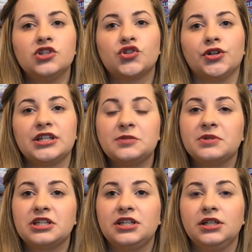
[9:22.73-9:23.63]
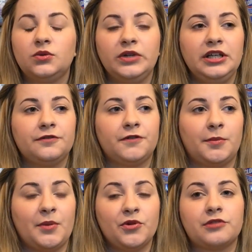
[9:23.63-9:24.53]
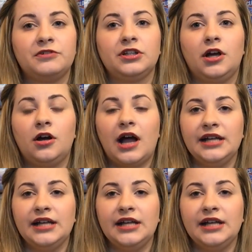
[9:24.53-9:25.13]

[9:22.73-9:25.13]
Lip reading: So this particular week for my mother-in-law,